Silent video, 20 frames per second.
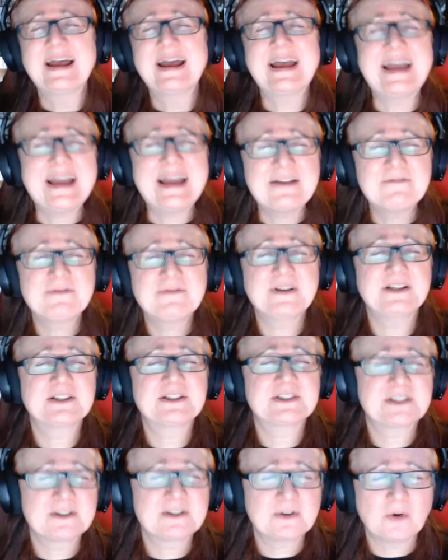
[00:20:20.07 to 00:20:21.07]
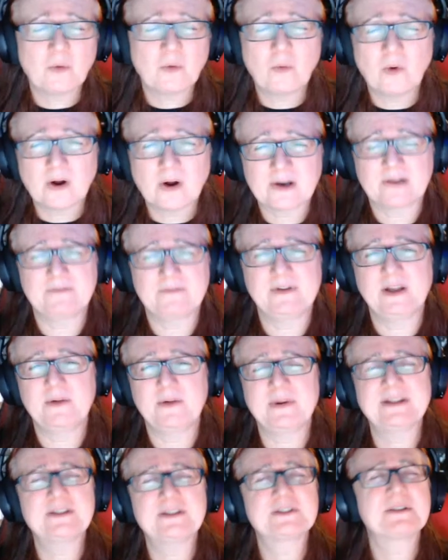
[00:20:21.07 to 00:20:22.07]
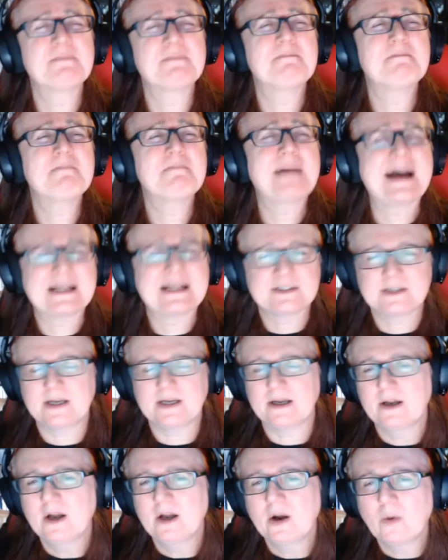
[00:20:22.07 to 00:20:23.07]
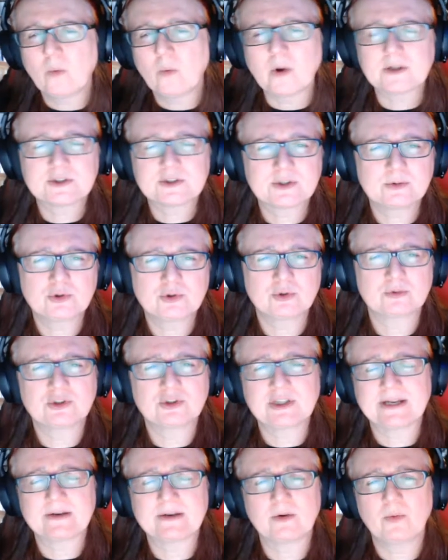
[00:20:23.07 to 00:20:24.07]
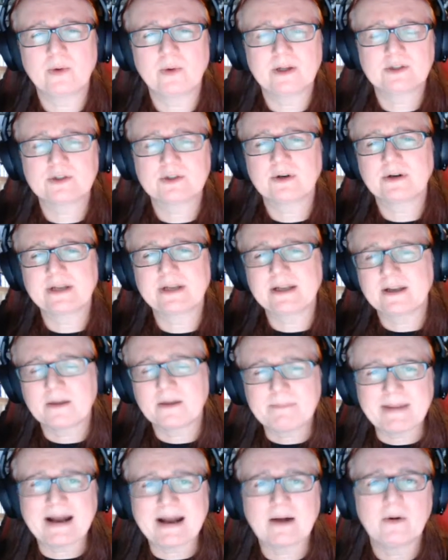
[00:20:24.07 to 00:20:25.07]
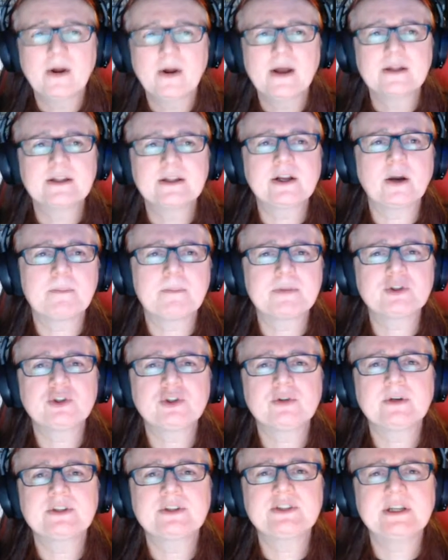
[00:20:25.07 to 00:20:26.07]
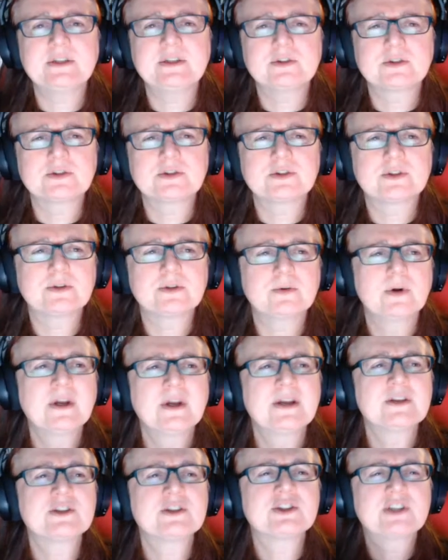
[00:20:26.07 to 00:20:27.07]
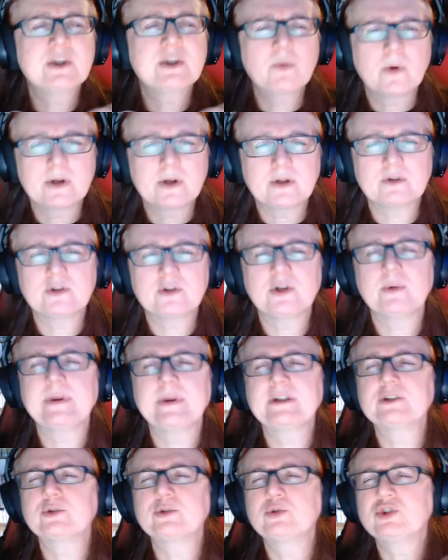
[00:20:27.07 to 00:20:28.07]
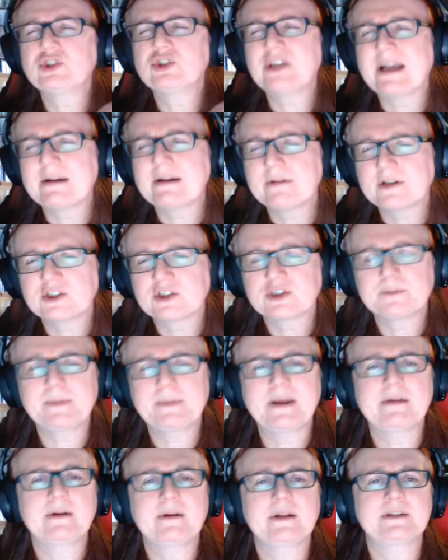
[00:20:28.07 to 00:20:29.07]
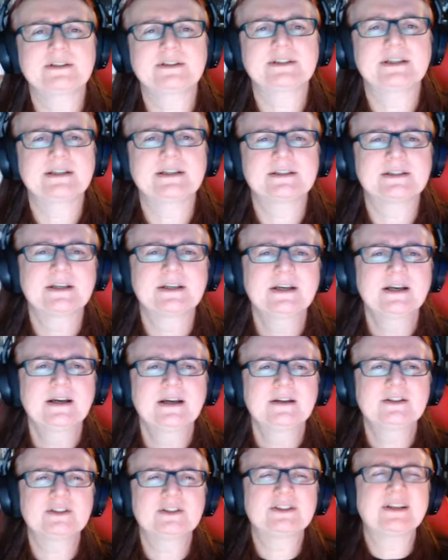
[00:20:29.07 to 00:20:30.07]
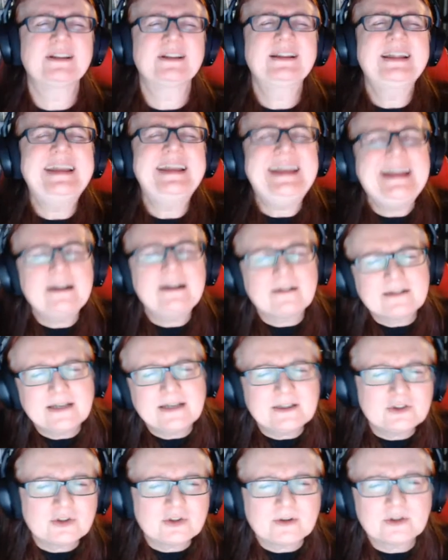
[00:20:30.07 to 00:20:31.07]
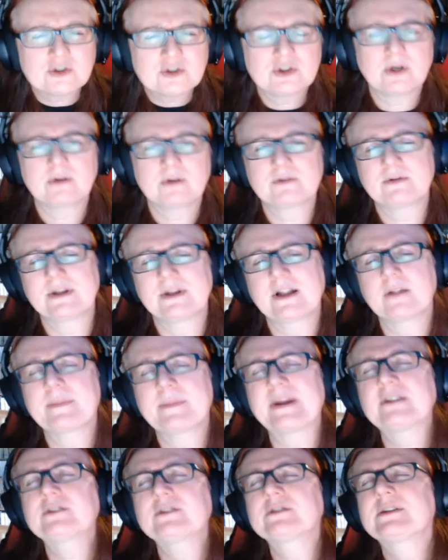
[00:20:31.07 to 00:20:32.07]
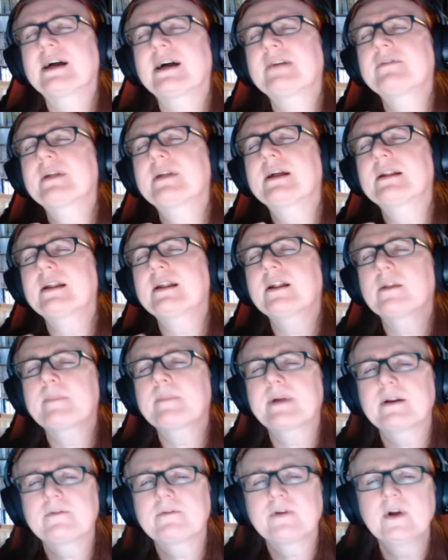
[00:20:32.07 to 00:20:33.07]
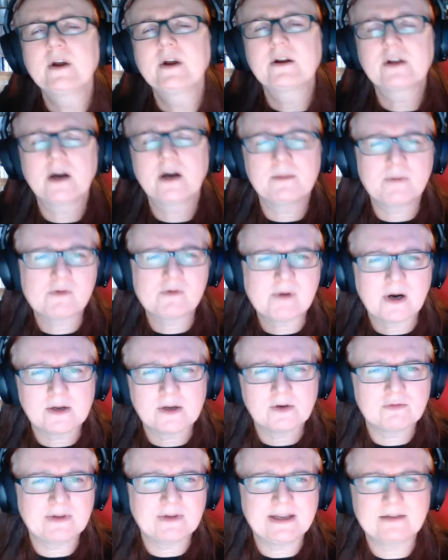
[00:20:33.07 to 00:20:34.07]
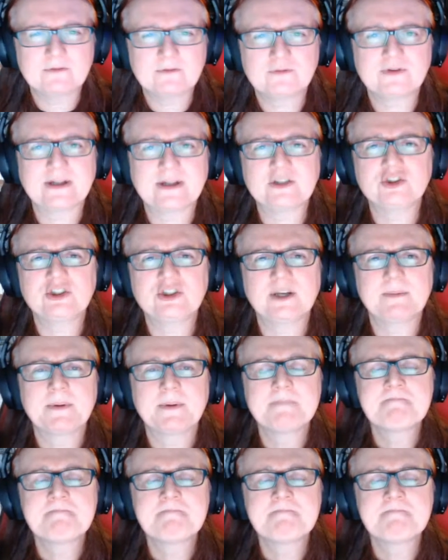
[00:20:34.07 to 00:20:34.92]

every single one of you. It doesn't matter what social channel we're talking about. The opportunity just to see what you're doing, to share experiences, just to lean on each other's shoulder a little bit, just to have a little bit of camaraderie and friendship.